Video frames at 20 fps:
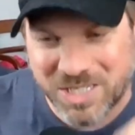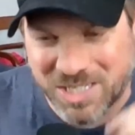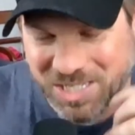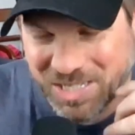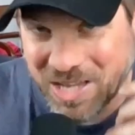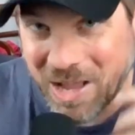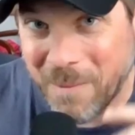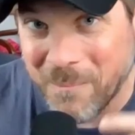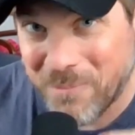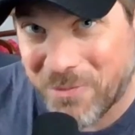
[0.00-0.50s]

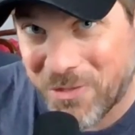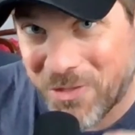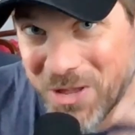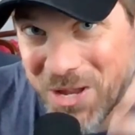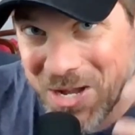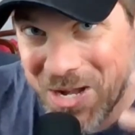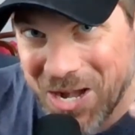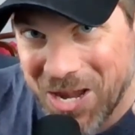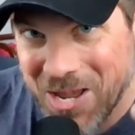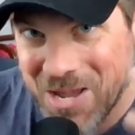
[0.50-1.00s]

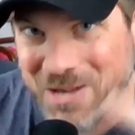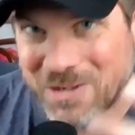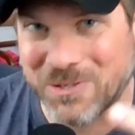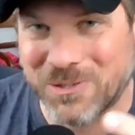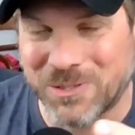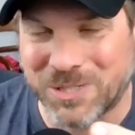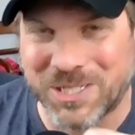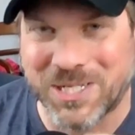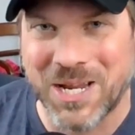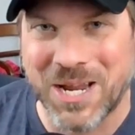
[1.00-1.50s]
something
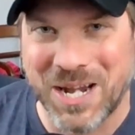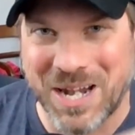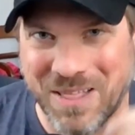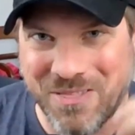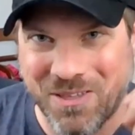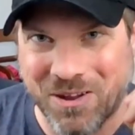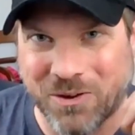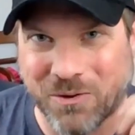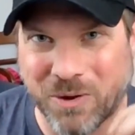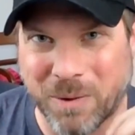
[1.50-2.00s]
interesting
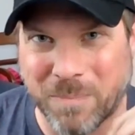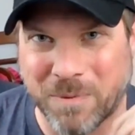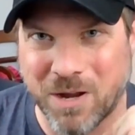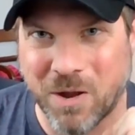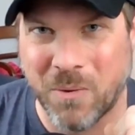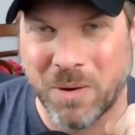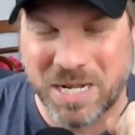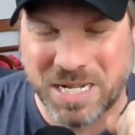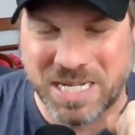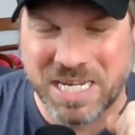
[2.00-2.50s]
in the
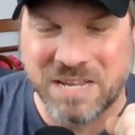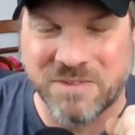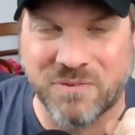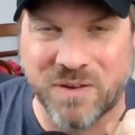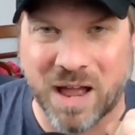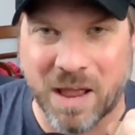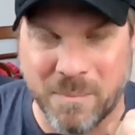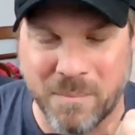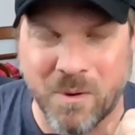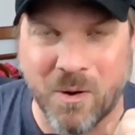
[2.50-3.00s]
crypto and
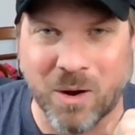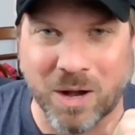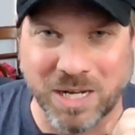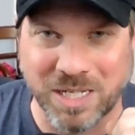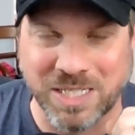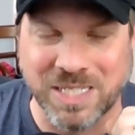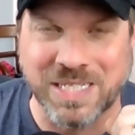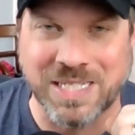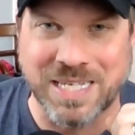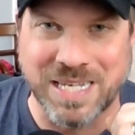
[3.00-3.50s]
DeFi
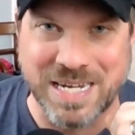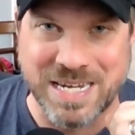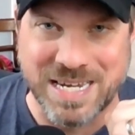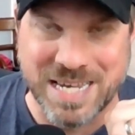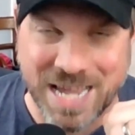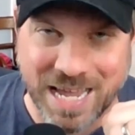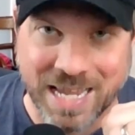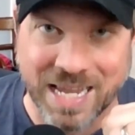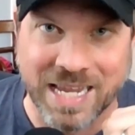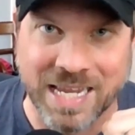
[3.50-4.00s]
markets
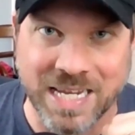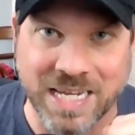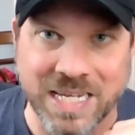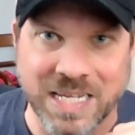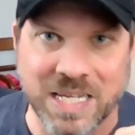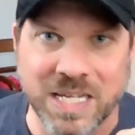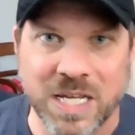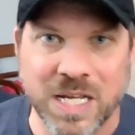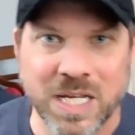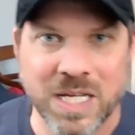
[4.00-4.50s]
today.
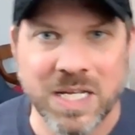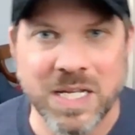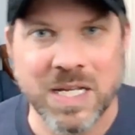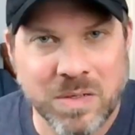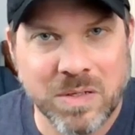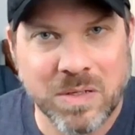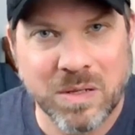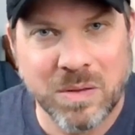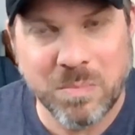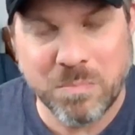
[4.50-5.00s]

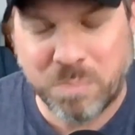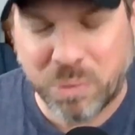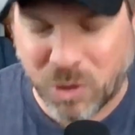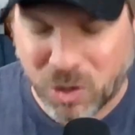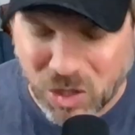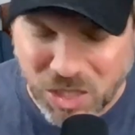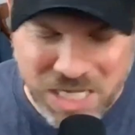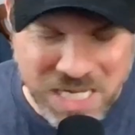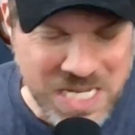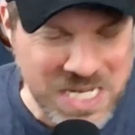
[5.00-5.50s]

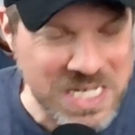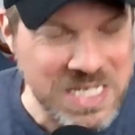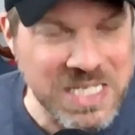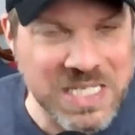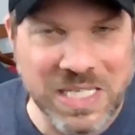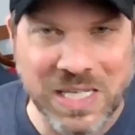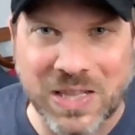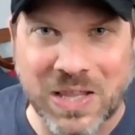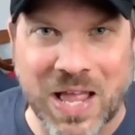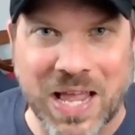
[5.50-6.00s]

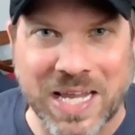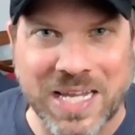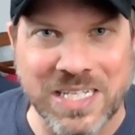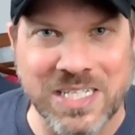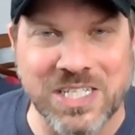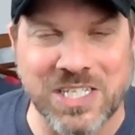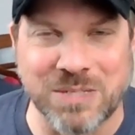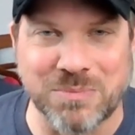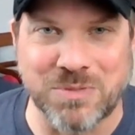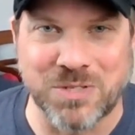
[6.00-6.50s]
Please like
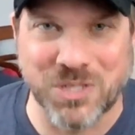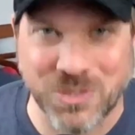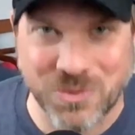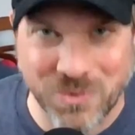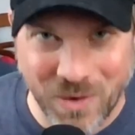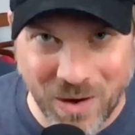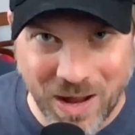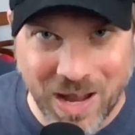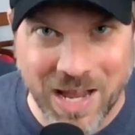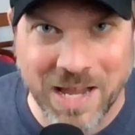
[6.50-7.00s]
and
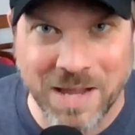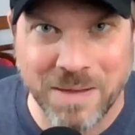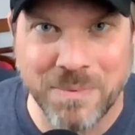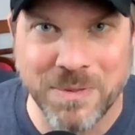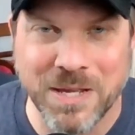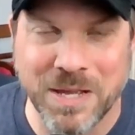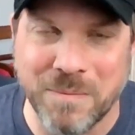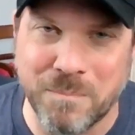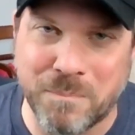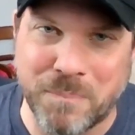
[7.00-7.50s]
subscribe
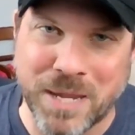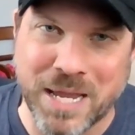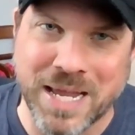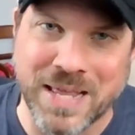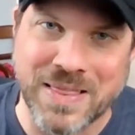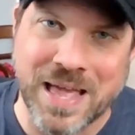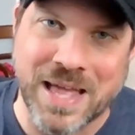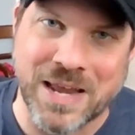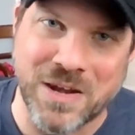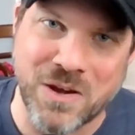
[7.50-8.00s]
and
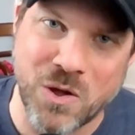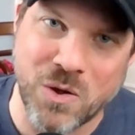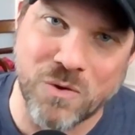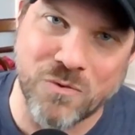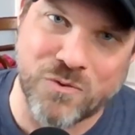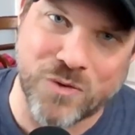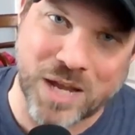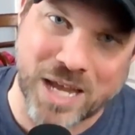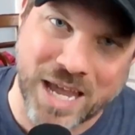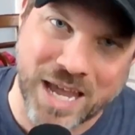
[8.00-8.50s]
ping that
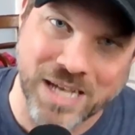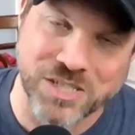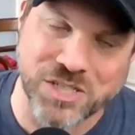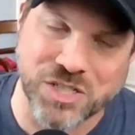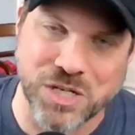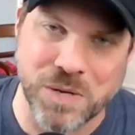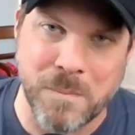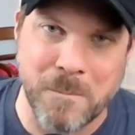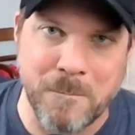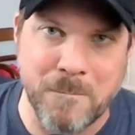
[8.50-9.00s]

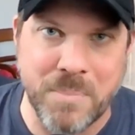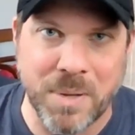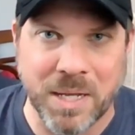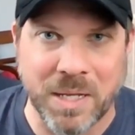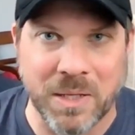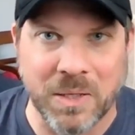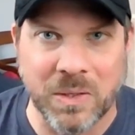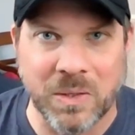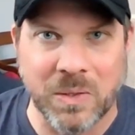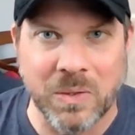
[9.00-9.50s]
notification
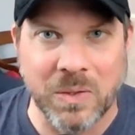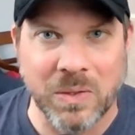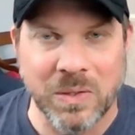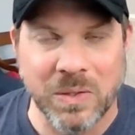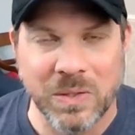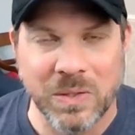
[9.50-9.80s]
bell.